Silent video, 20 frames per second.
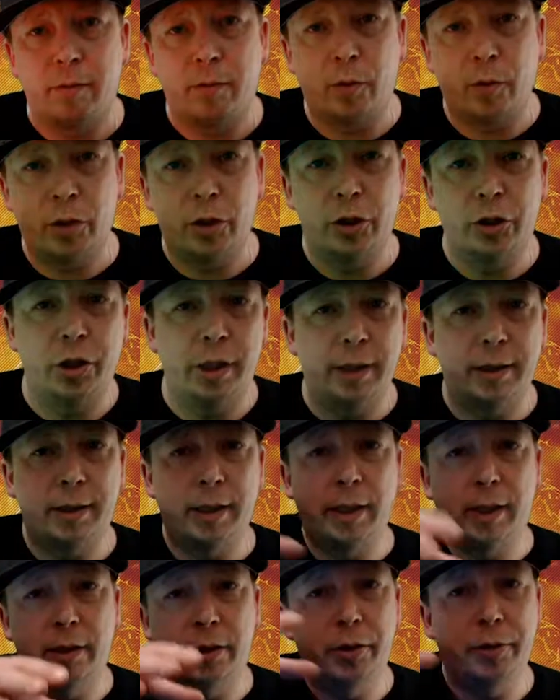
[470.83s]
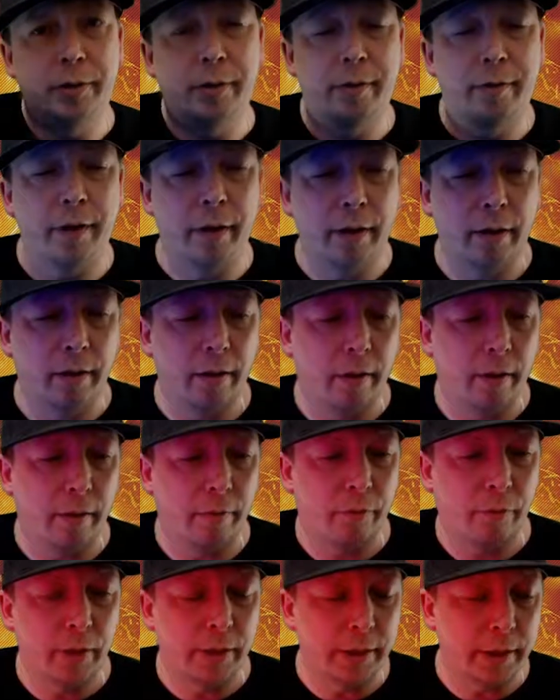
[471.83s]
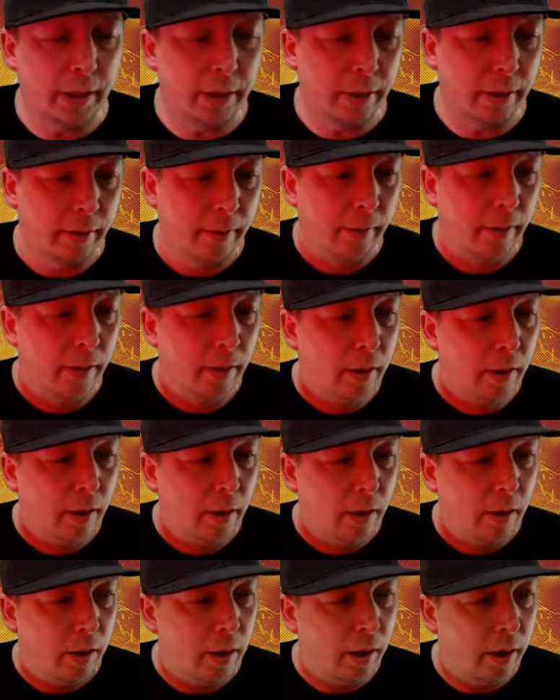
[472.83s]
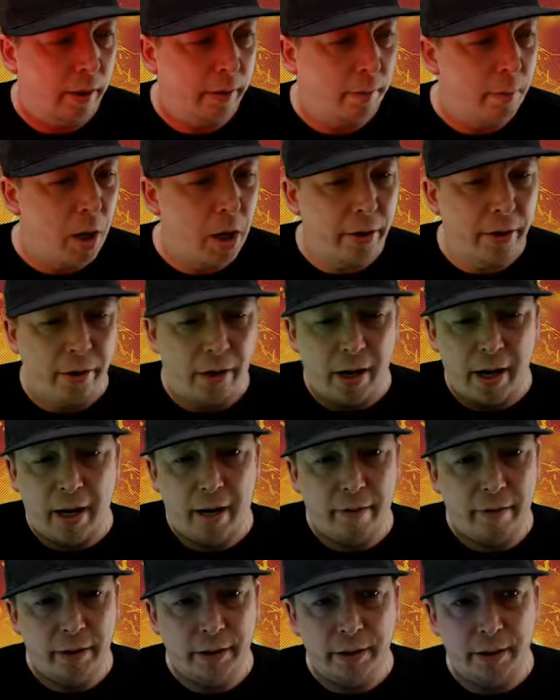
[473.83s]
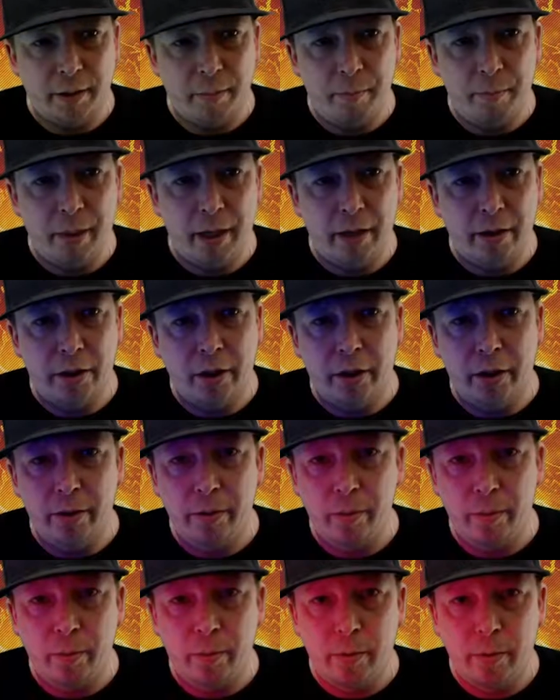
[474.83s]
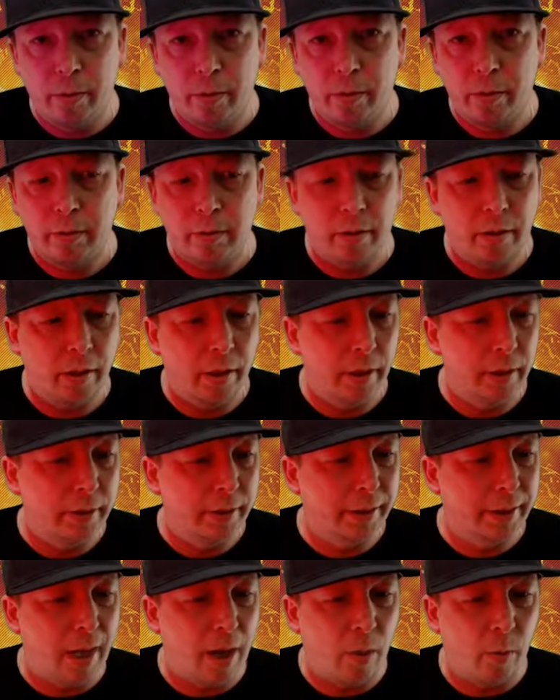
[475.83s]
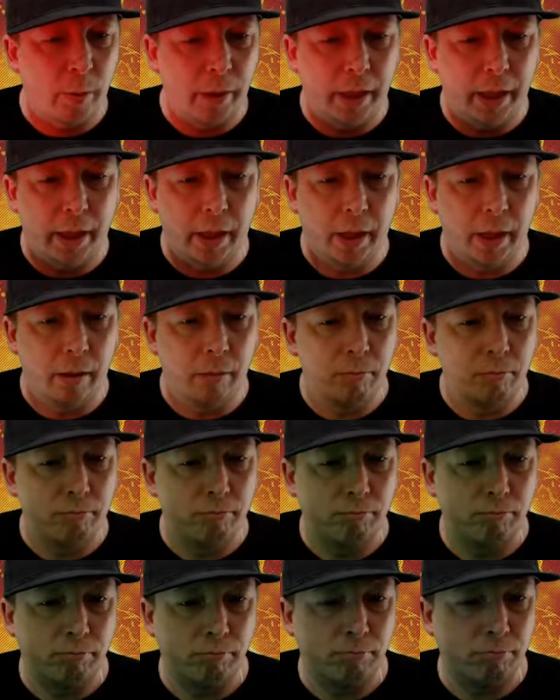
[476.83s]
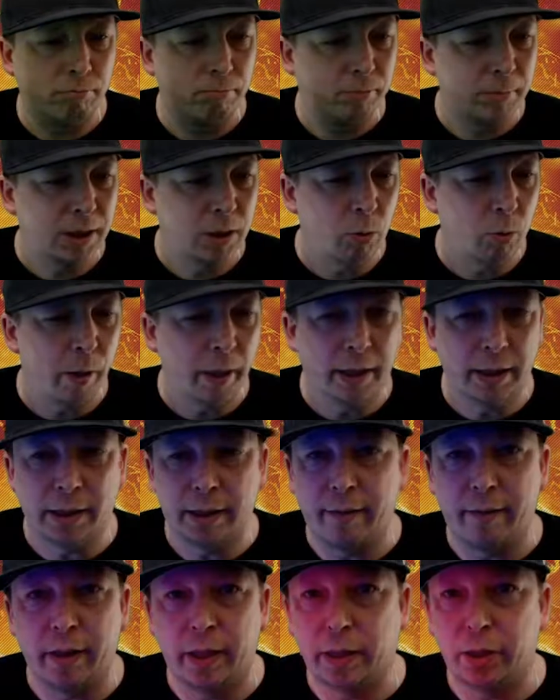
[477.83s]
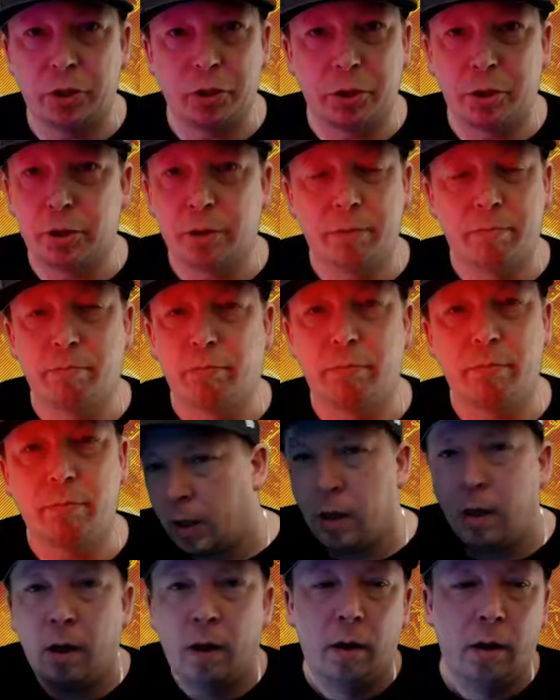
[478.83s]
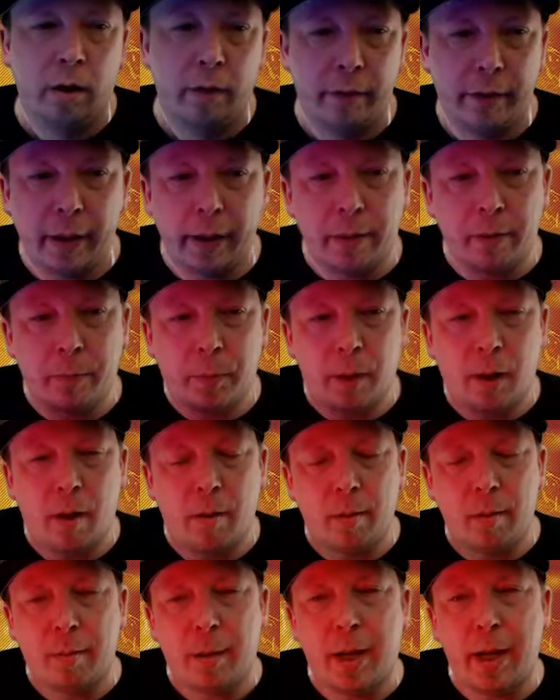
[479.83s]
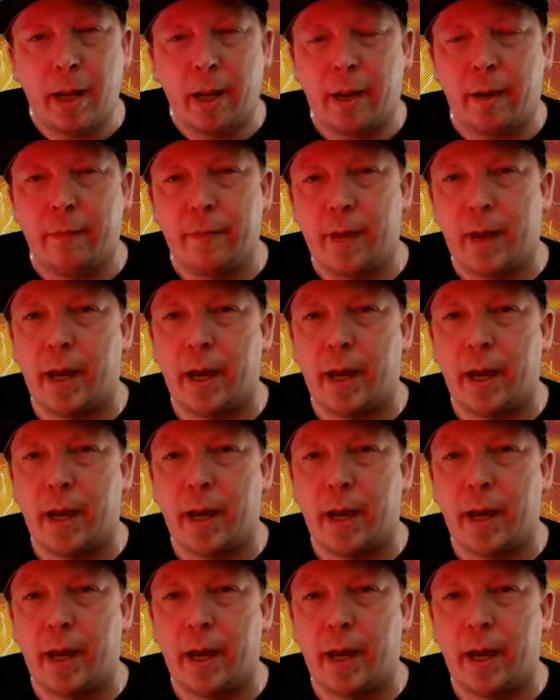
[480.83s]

for the G-Sync to the FreeSync. The monitor I have is the BenQ Zowie 27-inch. The other problem I have